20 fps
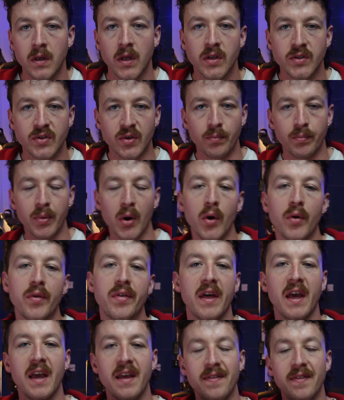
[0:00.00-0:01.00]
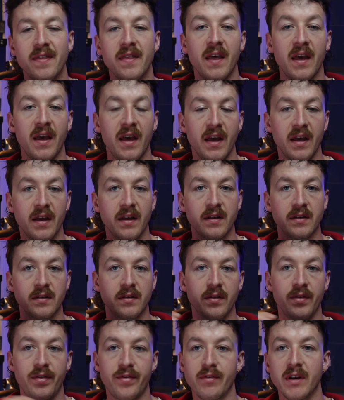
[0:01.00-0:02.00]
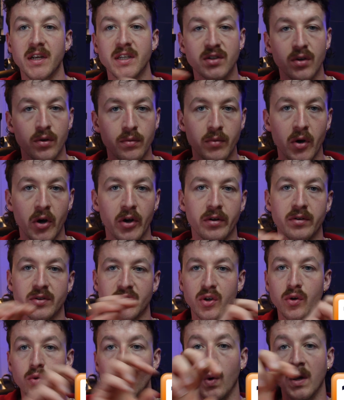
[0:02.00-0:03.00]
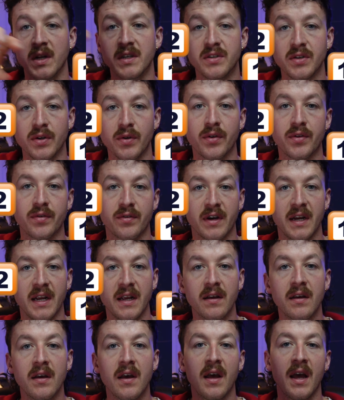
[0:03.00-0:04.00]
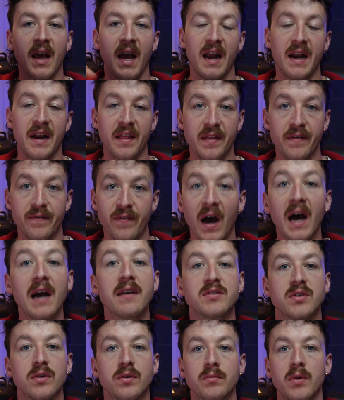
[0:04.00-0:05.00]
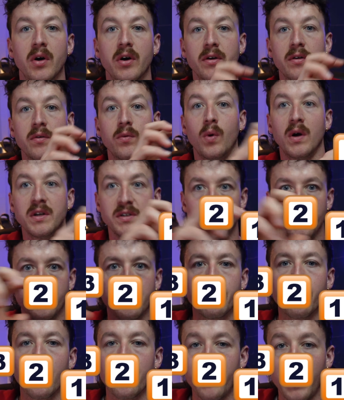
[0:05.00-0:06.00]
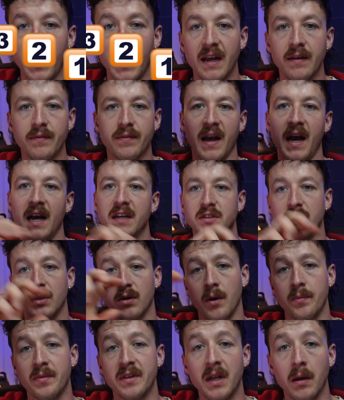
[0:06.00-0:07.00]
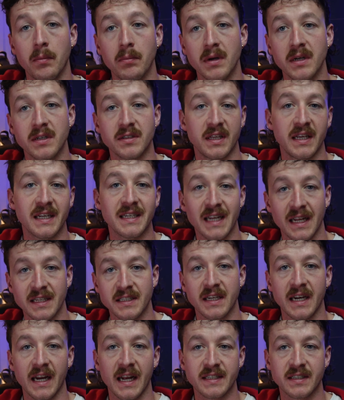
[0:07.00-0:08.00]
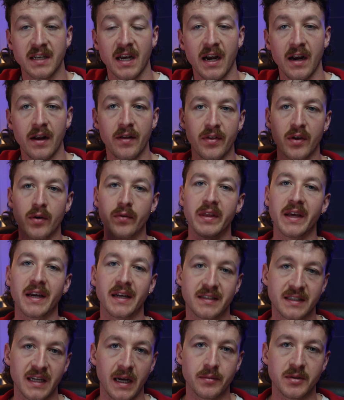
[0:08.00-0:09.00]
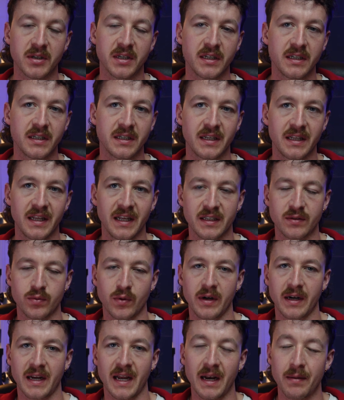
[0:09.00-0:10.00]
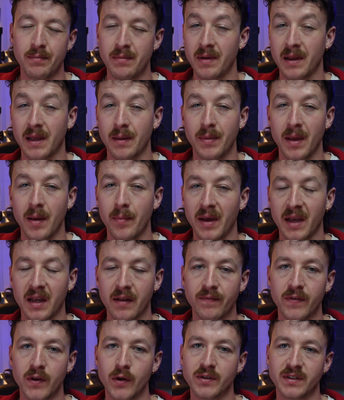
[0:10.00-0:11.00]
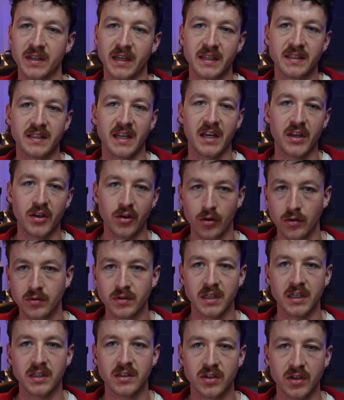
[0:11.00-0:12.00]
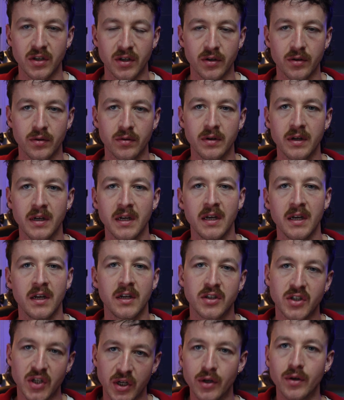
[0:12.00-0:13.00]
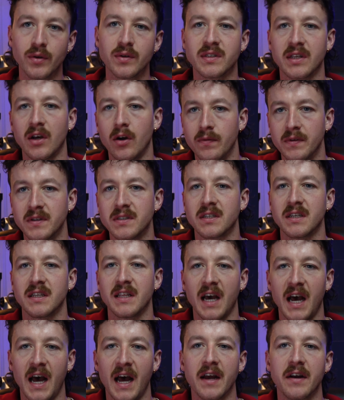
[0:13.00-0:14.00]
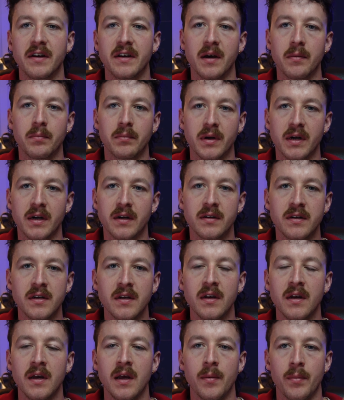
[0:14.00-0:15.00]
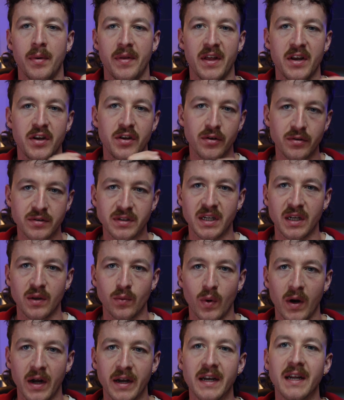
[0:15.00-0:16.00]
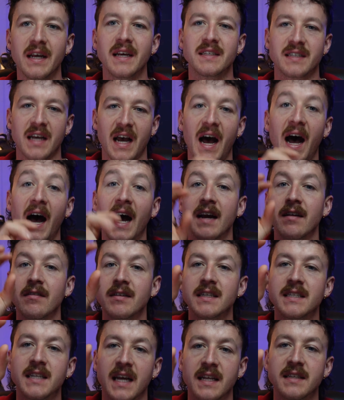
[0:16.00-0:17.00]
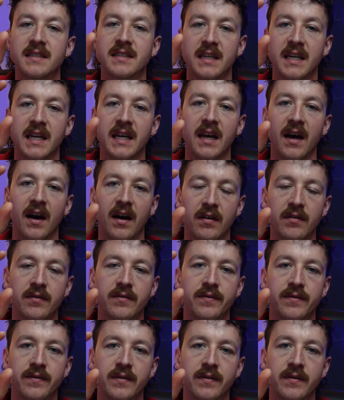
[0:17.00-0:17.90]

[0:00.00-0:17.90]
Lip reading: So both in the 3-zone model, zone 1, 2, 3, and in the 5-zone model, 1, 2, 3, 4, 5, as you go up the numbers, the intensity gets higher. The only exception to this where it kind of can be a bit confusing is that UT2, 2 is obviously the higher number, but then UT1 is a higher intensity of